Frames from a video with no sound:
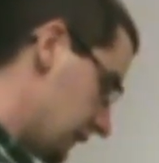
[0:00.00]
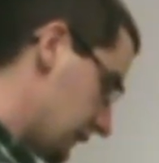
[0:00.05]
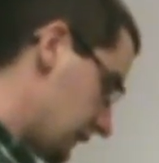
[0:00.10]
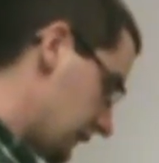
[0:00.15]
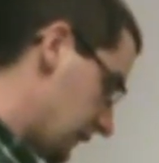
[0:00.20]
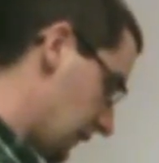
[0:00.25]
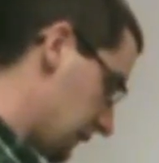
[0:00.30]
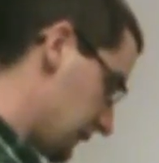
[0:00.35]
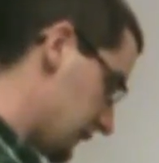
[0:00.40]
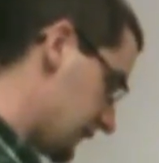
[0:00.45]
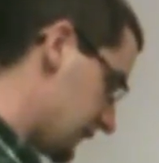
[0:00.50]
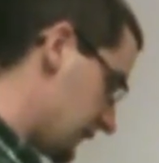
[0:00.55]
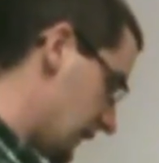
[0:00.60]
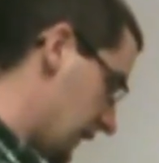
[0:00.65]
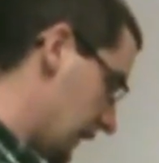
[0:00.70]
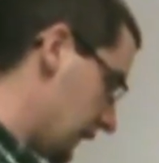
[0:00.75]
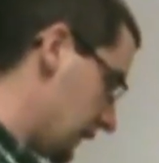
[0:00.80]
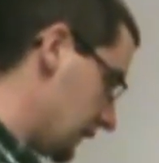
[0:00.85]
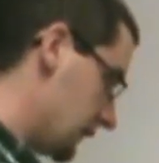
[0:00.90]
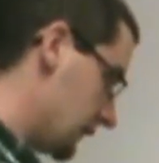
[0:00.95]
times
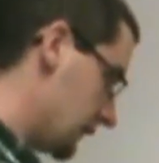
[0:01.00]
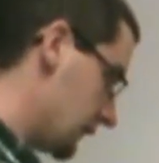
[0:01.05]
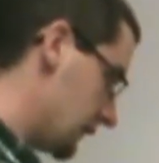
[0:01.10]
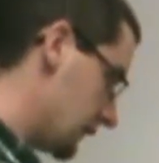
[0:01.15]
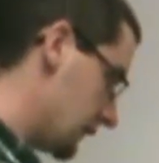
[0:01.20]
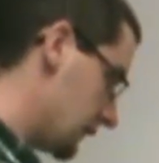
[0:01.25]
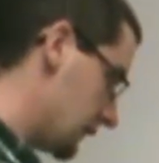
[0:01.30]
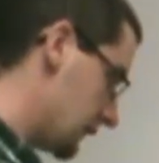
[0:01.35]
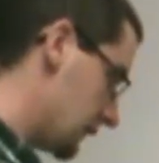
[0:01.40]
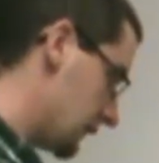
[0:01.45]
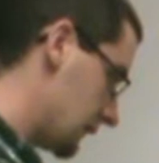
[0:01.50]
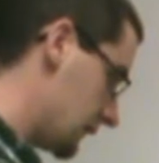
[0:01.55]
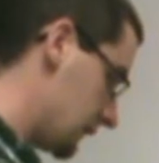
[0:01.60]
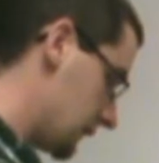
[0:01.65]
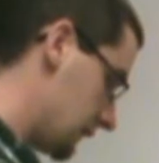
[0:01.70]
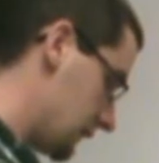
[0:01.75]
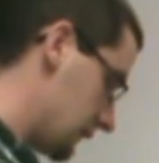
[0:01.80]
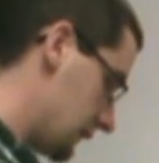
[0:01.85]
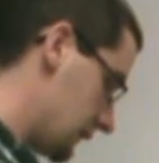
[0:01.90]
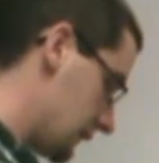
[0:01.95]
10 to
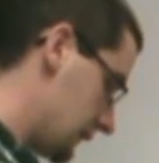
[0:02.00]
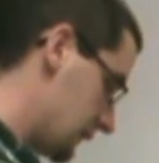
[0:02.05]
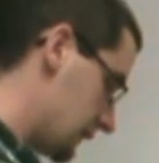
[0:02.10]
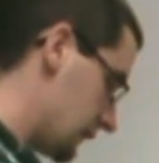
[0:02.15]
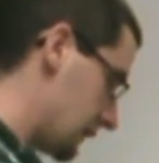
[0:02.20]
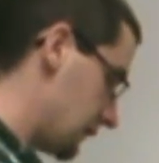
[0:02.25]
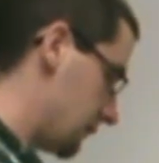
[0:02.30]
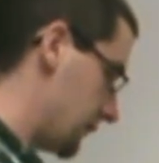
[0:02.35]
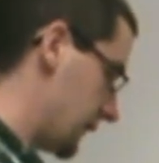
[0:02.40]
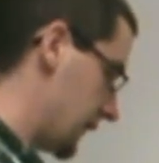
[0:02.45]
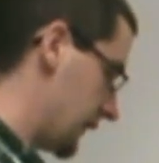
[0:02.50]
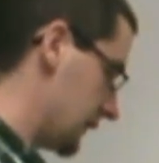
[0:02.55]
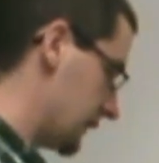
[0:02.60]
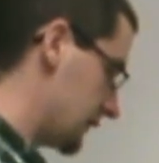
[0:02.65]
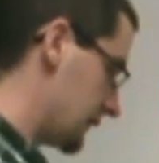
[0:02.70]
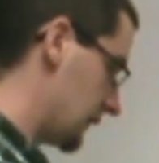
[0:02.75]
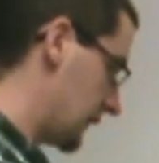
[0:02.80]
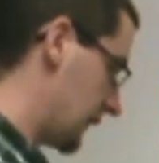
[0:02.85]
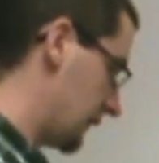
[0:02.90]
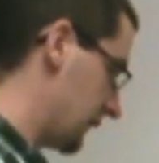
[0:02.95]
the
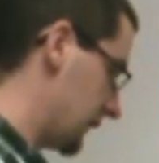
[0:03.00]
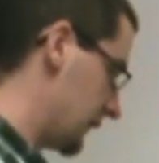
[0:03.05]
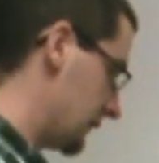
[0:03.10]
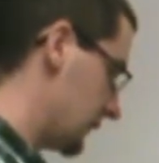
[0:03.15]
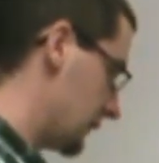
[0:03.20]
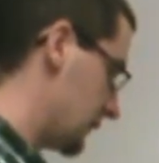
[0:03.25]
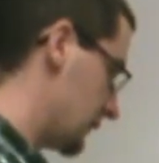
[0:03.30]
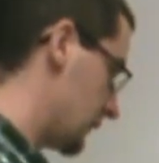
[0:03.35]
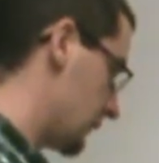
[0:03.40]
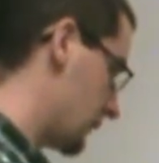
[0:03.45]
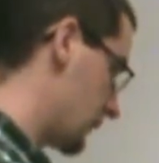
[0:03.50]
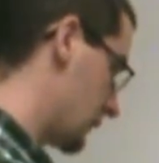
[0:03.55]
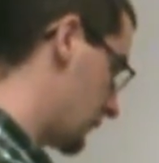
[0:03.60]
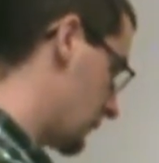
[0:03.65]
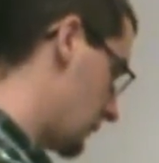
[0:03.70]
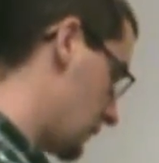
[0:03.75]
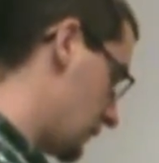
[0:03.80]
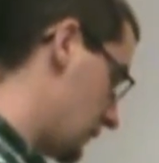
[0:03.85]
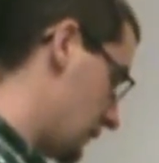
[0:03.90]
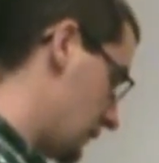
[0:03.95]
minus 11
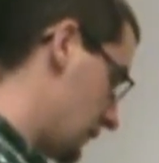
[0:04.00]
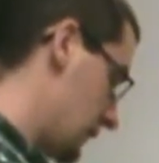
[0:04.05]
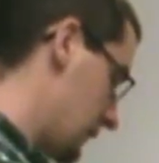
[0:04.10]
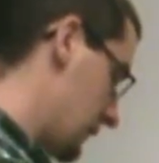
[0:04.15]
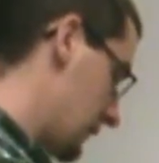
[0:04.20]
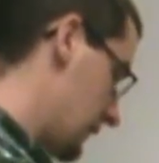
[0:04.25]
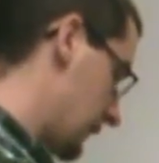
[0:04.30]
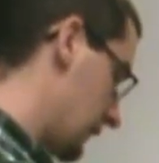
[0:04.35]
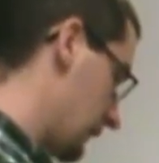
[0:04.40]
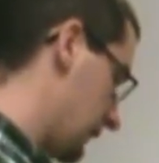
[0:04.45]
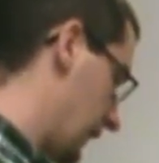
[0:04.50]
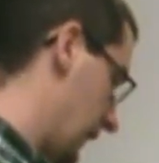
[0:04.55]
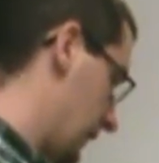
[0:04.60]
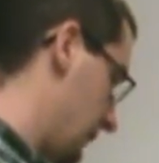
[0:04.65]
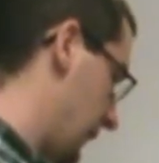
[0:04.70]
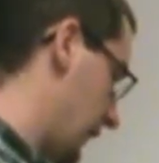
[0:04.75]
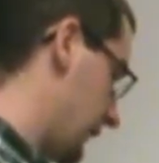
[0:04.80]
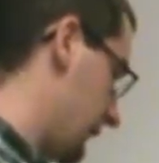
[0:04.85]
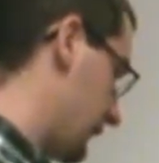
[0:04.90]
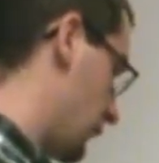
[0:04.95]
divided
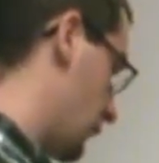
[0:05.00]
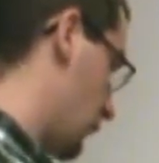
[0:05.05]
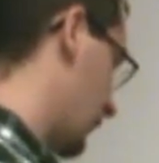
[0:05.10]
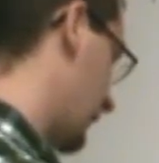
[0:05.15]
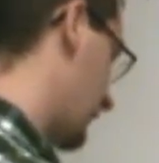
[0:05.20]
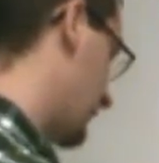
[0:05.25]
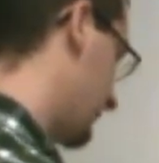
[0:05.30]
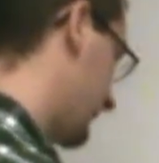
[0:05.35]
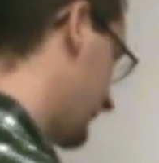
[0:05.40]
by 4.